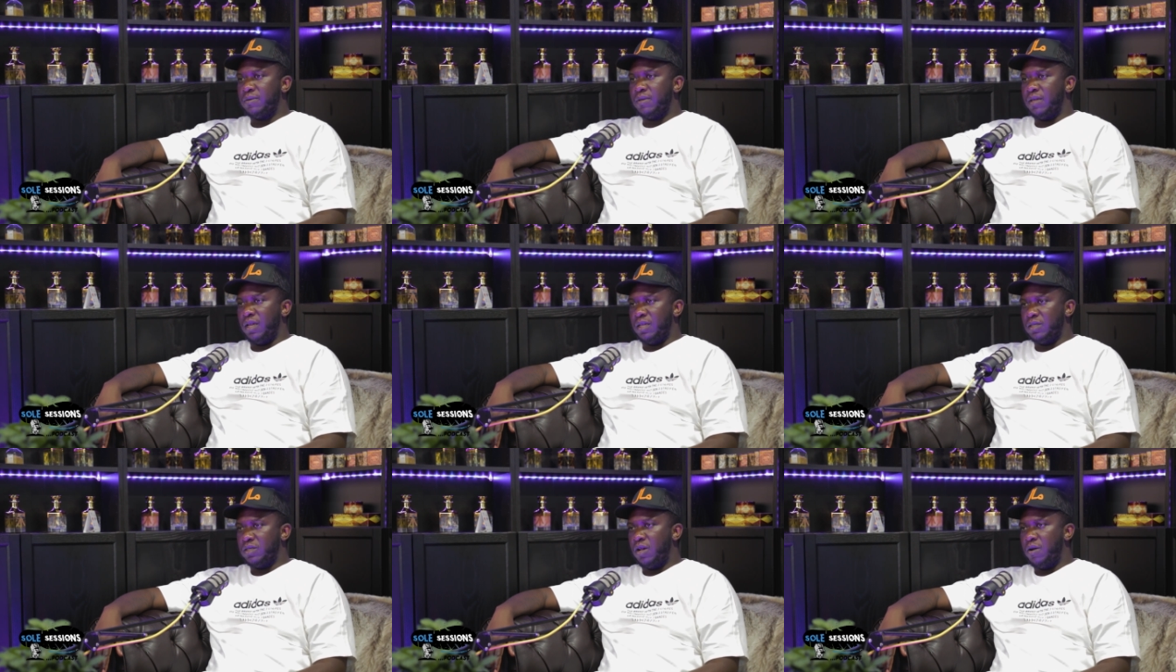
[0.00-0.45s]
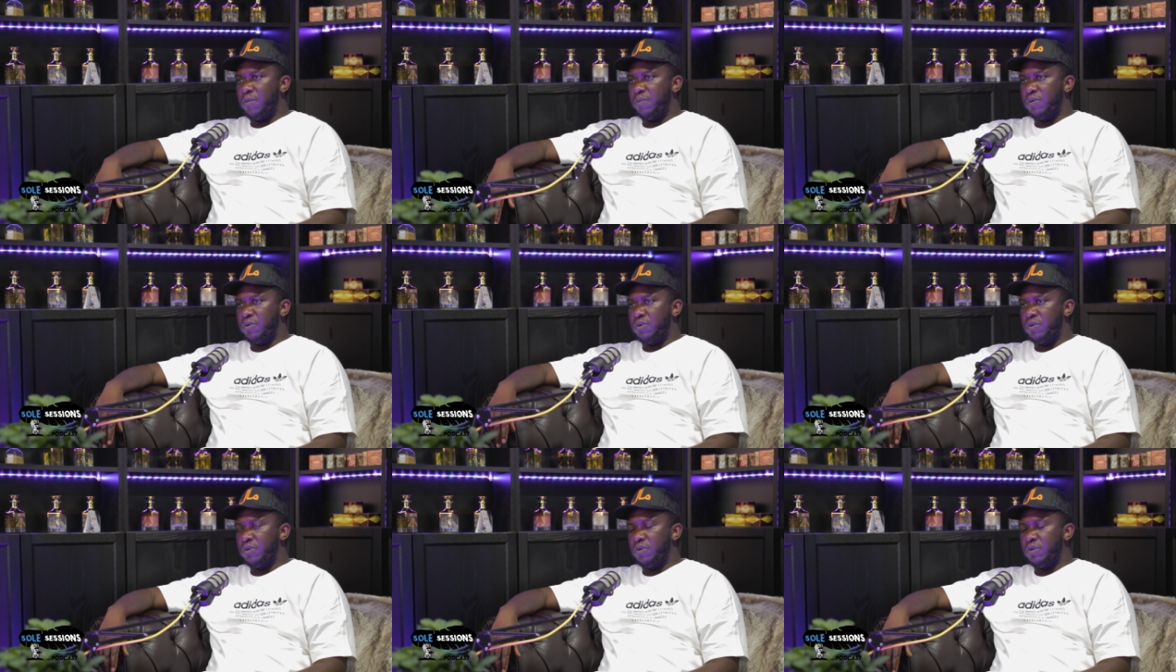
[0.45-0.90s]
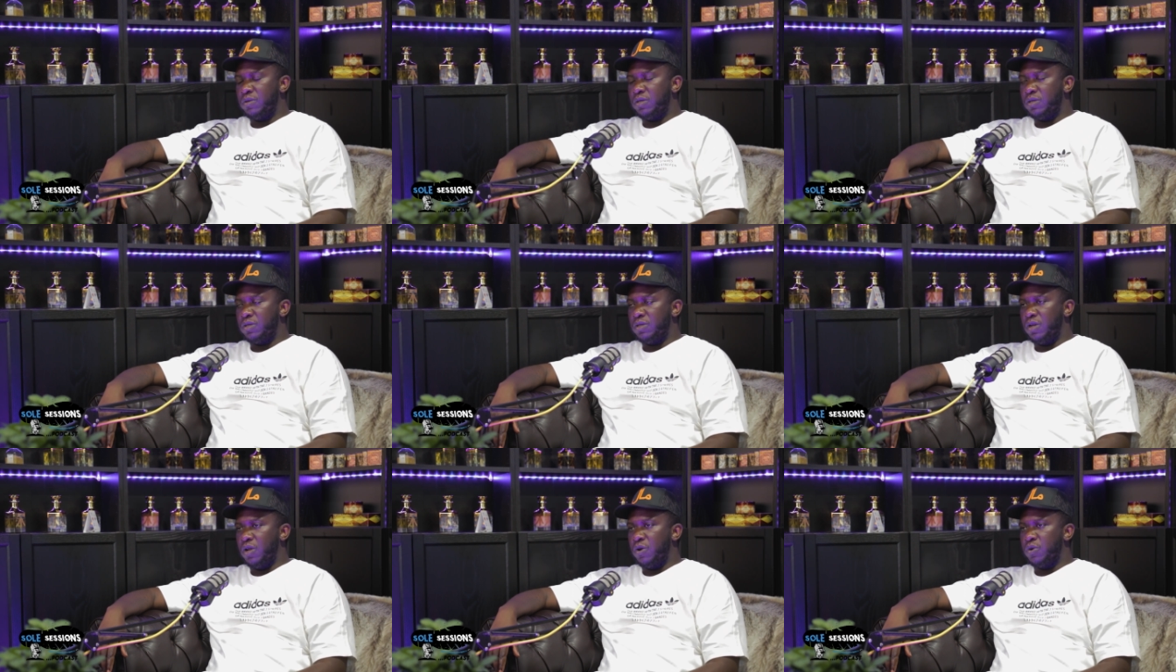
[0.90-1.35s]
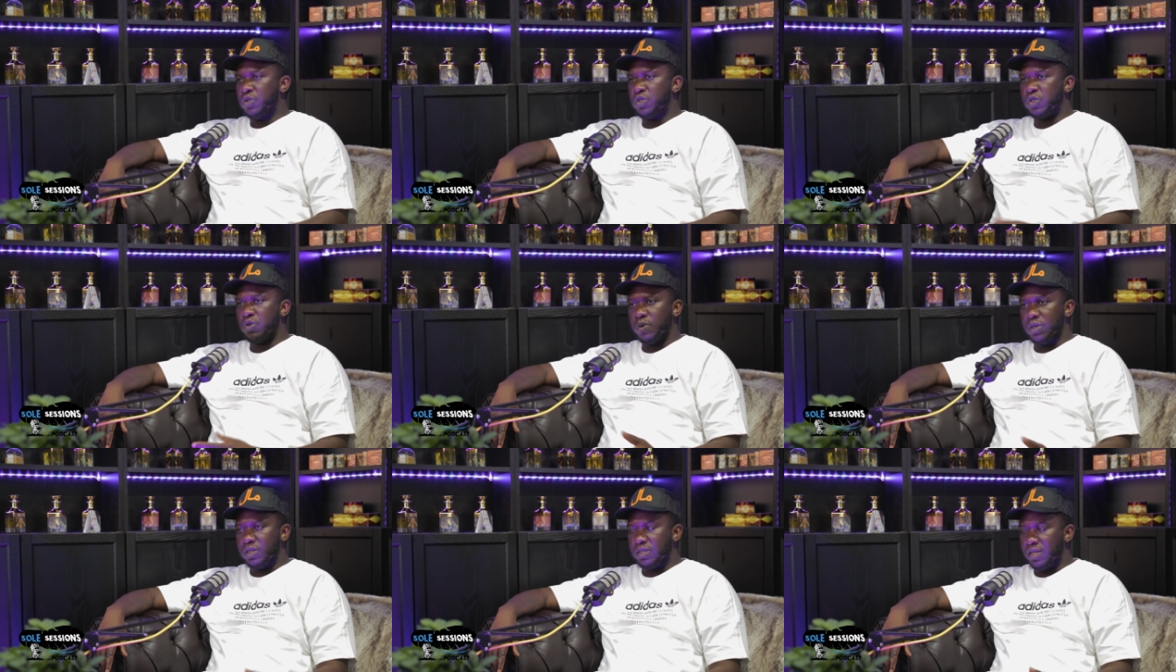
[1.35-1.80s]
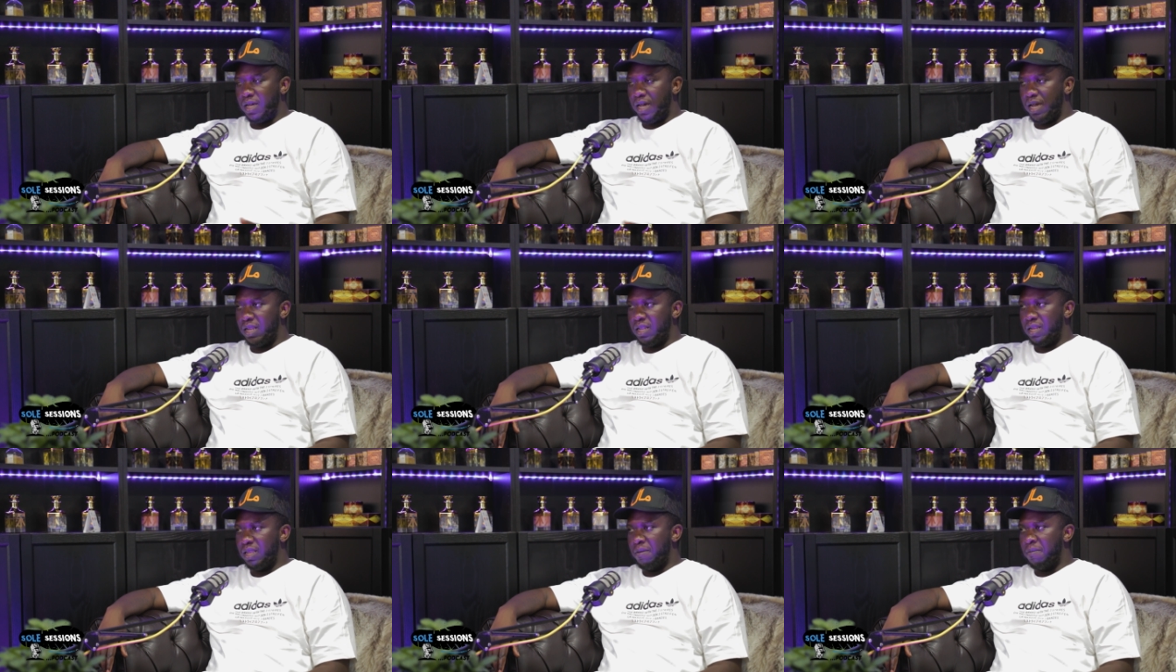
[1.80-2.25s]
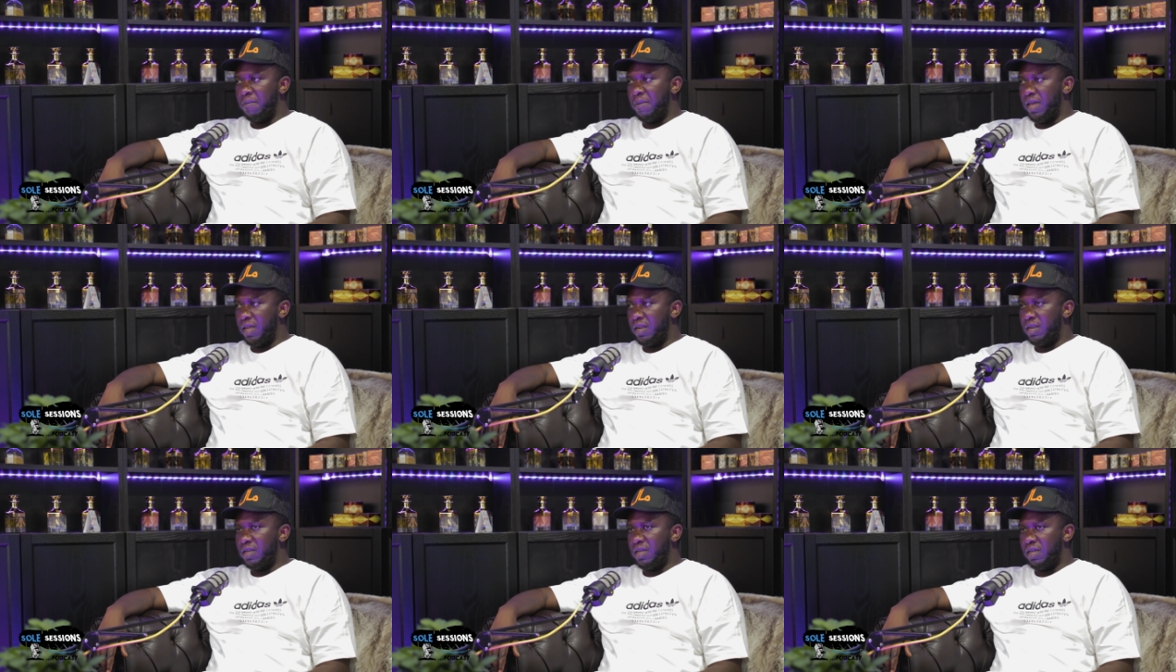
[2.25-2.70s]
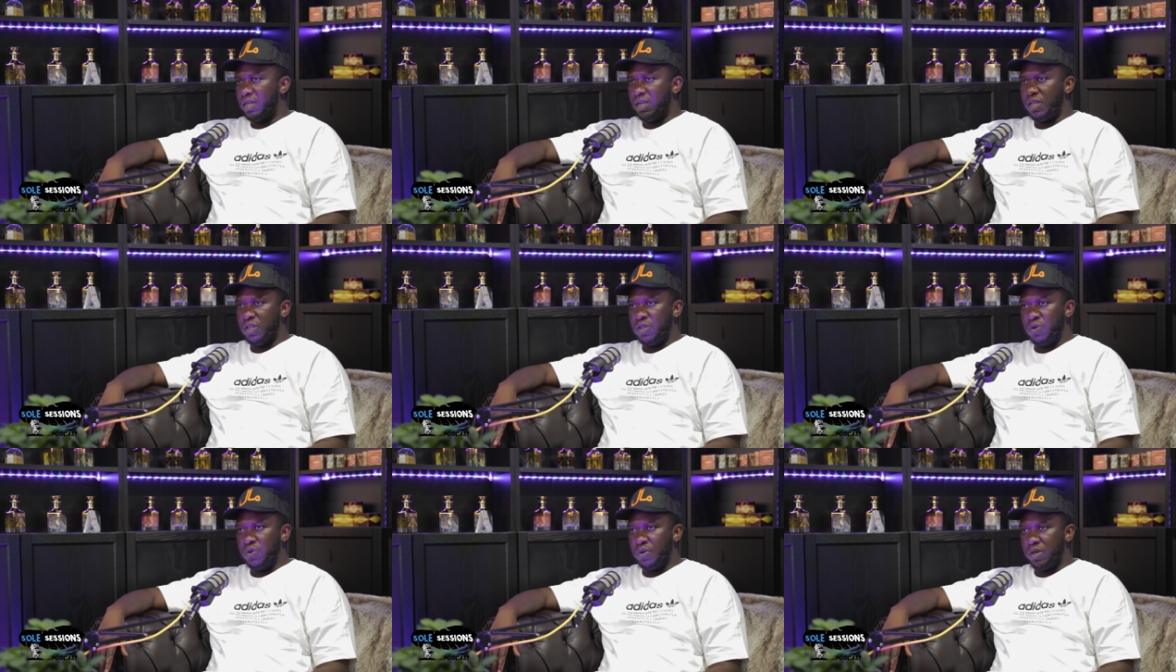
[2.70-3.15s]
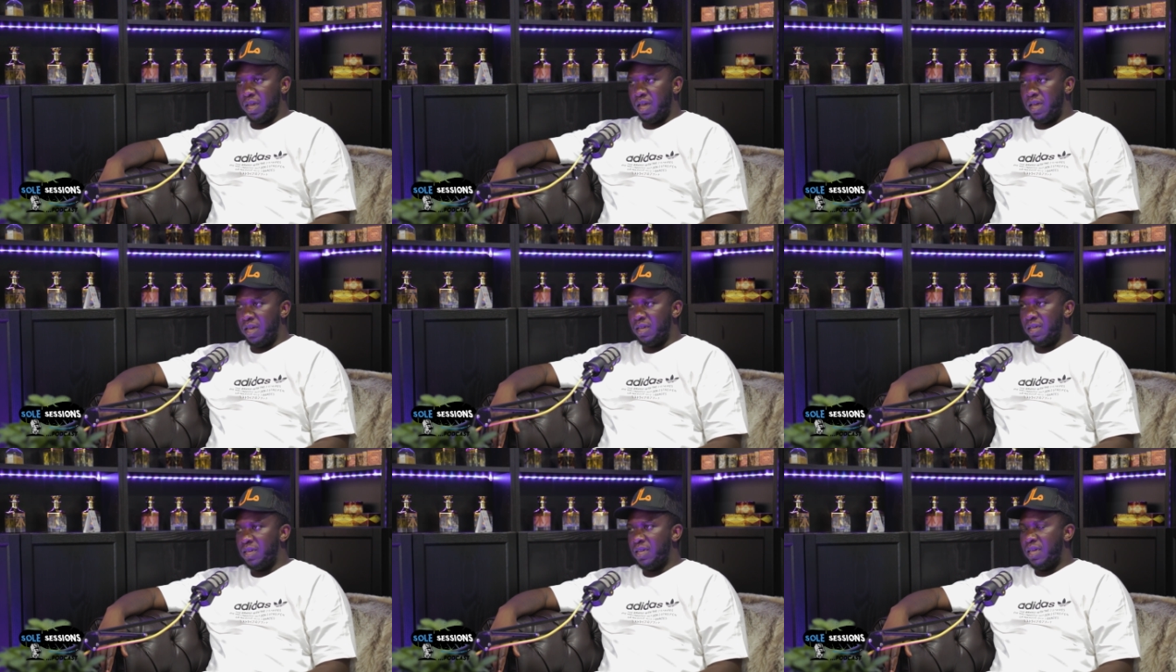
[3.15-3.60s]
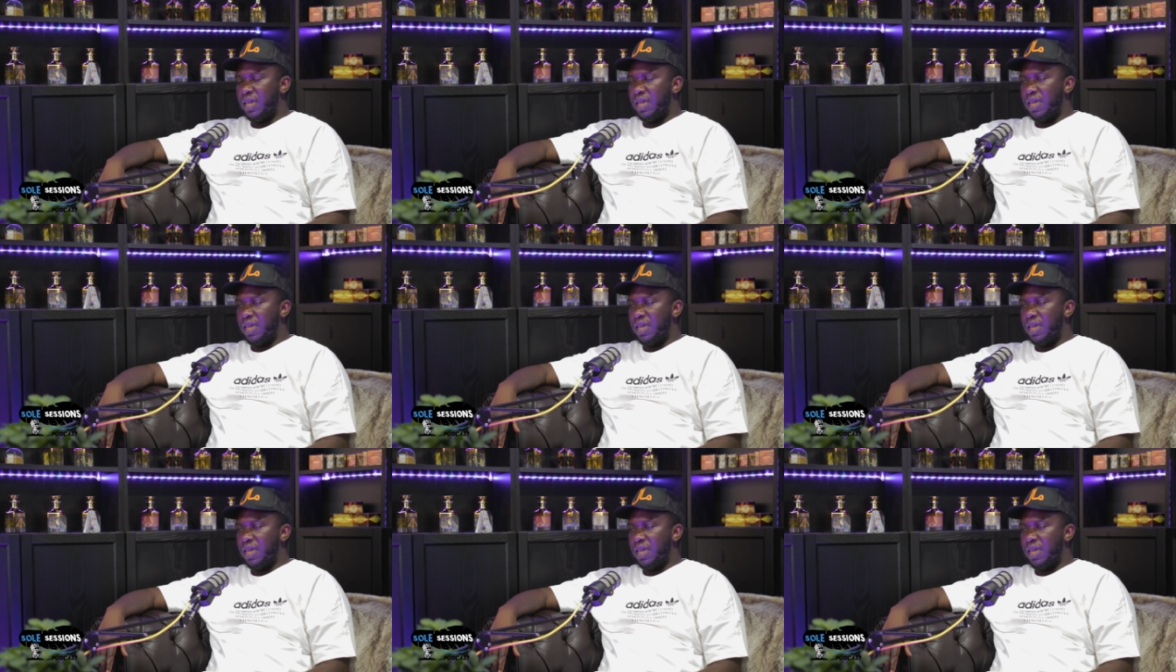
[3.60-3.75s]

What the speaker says: example, you know, suicide in men in the UK,